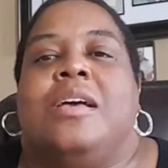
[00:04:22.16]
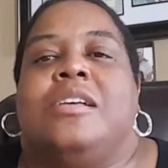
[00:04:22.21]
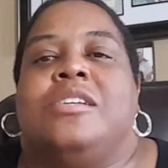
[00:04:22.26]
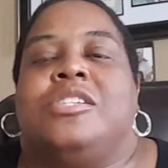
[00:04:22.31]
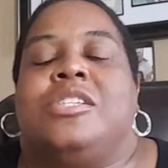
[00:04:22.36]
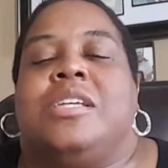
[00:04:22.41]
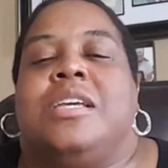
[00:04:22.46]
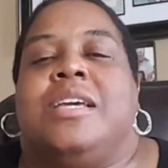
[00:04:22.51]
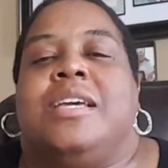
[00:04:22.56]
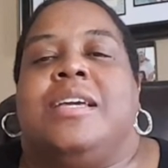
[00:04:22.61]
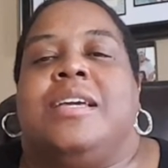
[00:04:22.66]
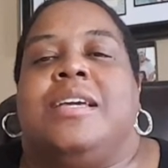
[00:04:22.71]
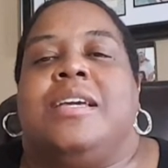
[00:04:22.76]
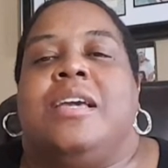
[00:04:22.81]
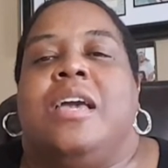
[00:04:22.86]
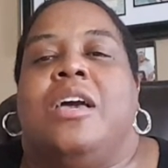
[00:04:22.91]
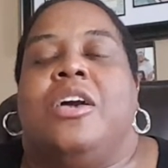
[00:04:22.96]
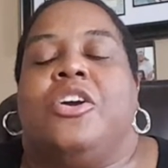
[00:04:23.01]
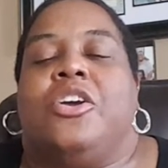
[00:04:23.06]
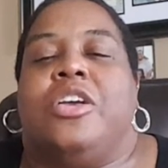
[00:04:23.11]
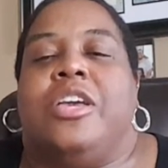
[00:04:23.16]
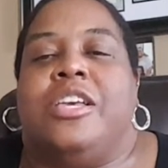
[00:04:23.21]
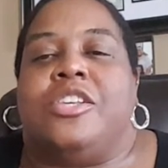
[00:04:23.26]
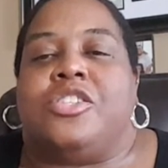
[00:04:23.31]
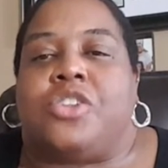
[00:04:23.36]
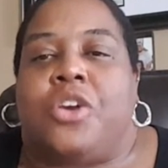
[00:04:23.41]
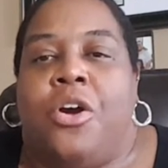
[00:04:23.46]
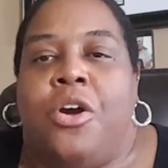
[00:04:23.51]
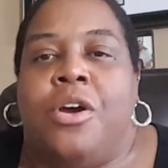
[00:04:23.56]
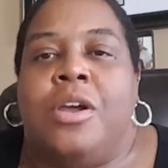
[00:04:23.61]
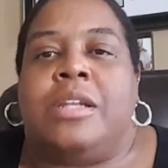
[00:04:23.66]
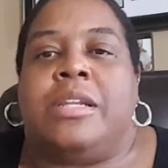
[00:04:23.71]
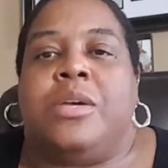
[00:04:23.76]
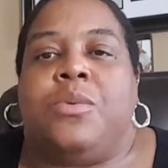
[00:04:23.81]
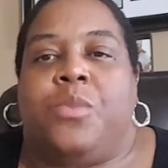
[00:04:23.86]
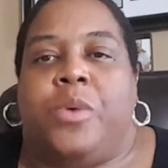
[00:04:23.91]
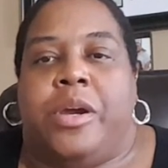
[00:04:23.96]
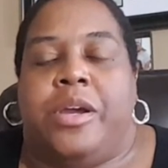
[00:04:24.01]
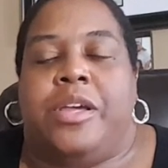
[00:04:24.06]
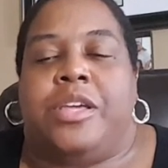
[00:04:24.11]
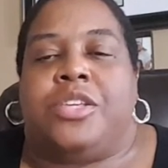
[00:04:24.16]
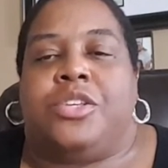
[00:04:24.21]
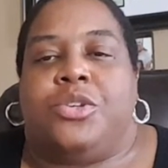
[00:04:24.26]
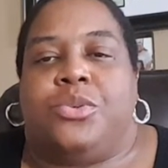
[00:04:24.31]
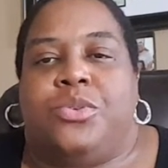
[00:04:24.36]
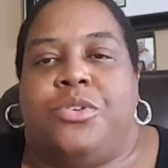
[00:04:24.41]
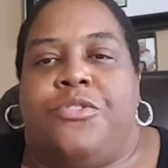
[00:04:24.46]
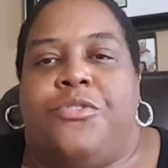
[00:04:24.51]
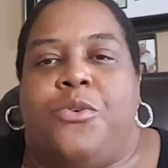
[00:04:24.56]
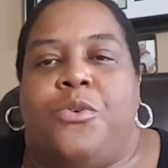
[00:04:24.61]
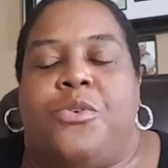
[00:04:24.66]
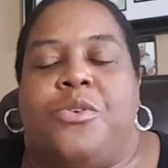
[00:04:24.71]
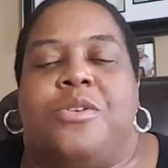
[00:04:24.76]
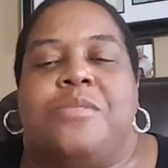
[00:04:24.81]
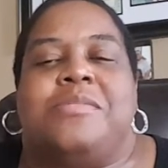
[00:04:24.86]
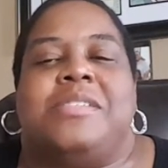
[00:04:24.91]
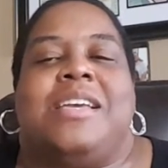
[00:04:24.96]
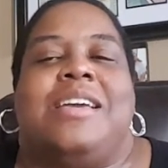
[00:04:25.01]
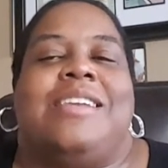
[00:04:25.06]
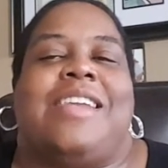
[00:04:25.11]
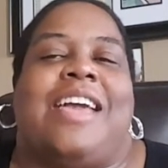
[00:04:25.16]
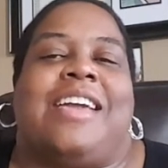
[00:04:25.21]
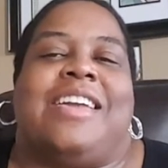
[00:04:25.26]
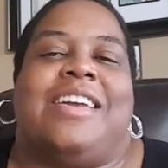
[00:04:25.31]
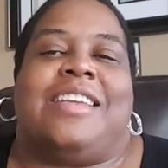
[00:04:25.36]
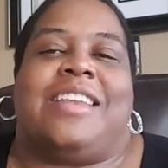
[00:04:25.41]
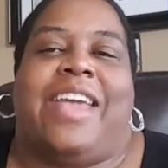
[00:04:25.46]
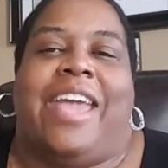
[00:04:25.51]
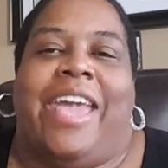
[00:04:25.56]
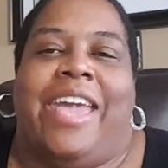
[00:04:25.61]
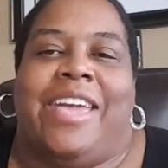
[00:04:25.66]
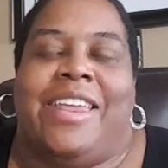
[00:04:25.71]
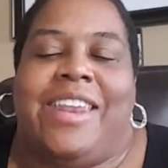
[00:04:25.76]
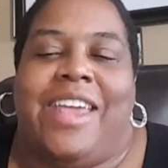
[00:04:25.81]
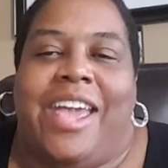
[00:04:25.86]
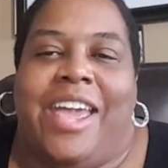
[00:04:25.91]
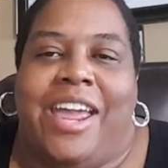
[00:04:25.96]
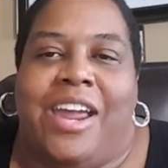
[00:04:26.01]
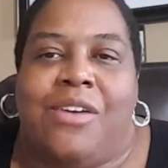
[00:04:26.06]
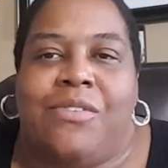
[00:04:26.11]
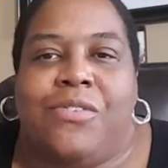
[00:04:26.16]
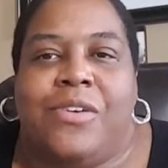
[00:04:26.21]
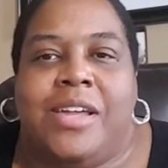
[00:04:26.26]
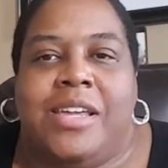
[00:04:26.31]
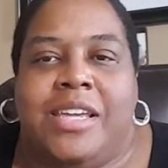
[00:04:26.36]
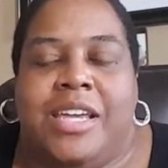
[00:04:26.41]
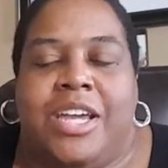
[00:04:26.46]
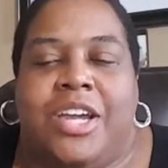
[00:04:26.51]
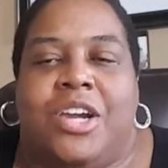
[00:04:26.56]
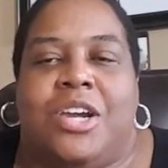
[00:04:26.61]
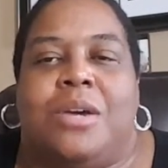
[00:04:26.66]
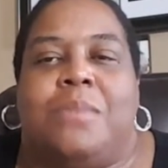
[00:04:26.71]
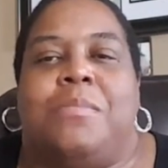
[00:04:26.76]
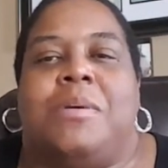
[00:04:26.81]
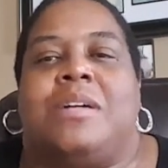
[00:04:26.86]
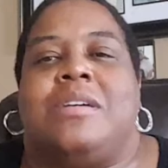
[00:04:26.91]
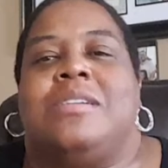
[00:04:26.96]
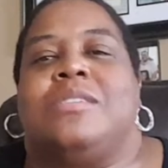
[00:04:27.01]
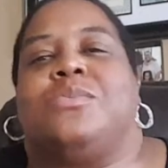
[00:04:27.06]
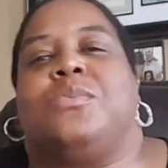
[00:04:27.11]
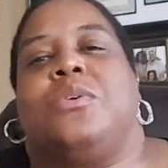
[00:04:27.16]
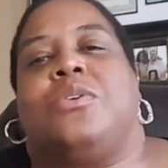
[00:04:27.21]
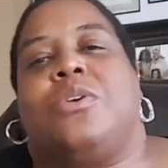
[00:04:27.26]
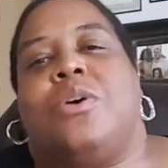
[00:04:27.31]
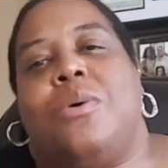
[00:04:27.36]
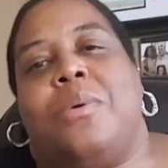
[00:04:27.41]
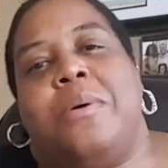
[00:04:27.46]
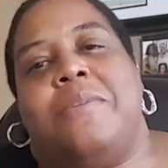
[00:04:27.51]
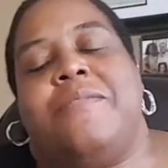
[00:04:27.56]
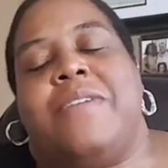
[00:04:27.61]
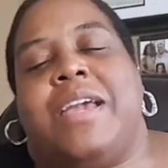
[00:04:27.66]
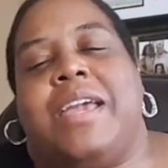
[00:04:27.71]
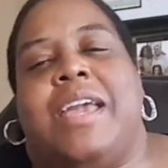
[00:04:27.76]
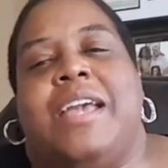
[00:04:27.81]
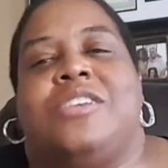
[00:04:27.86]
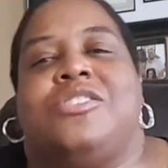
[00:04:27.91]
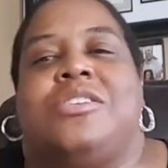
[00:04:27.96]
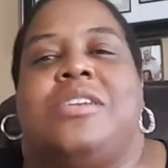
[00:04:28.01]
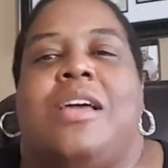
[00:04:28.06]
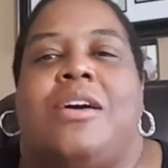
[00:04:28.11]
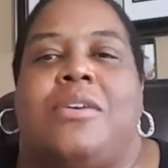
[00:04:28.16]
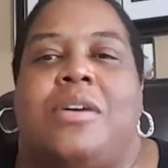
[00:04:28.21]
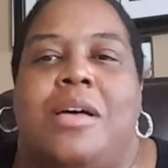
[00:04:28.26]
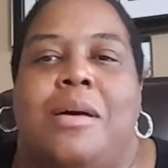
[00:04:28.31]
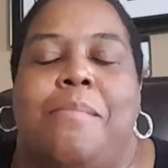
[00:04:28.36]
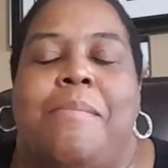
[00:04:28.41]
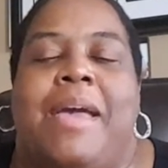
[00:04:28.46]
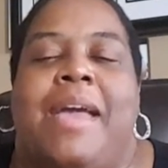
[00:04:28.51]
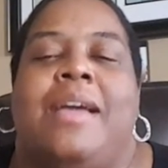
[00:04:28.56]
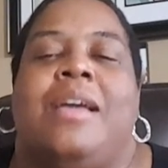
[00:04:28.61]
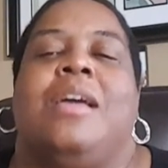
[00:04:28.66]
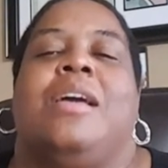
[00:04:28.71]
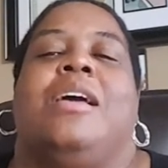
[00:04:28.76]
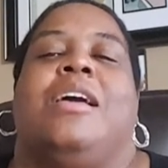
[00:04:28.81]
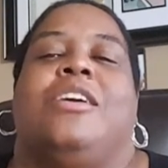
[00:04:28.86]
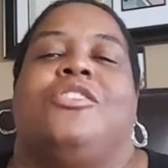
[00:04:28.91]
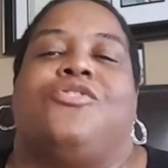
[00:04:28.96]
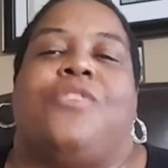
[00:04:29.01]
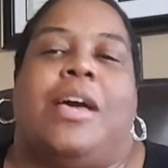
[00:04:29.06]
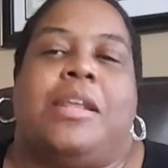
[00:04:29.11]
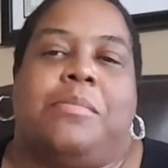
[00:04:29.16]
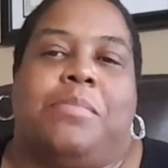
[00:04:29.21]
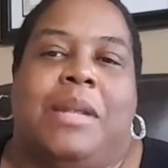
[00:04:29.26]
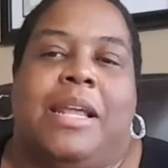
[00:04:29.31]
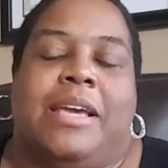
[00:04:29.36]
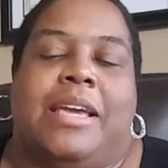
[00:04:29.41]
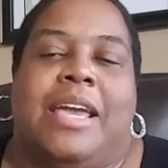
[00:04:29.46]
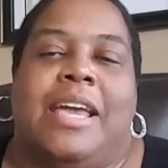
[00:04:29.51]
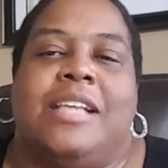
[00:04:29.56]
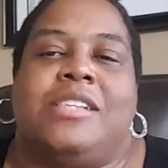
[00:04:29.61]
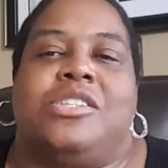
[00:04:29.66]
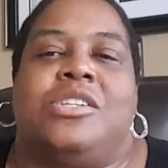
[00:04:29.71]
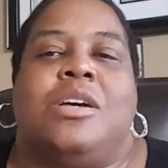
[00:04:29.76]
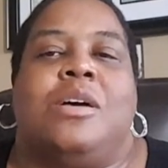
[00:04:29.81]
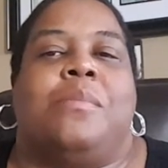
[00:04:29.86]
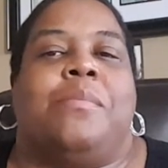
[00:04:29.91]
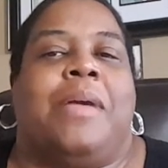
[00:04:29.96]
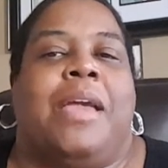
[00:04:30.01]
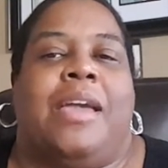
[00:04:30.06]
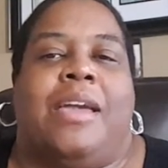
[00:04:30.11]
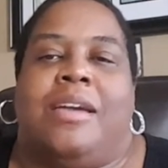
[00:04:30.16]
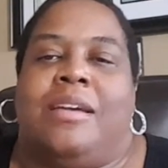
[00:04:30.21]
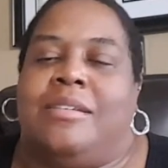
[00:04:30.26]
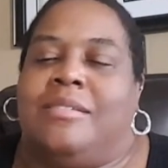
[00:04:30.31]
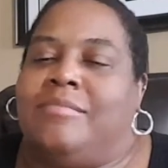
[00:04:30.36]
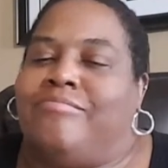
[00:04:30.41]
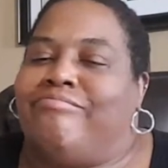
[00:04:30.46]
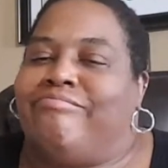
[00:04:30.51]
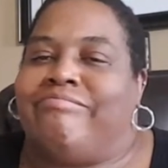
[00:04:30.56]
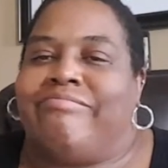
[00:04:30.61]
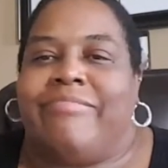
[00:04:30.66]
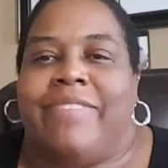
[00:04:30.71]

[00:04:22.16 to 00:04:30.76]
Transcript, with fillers: she is currently wearing uniforms, and I get hit every year because we'll go on vacation. I'll come back, try to play catch up, and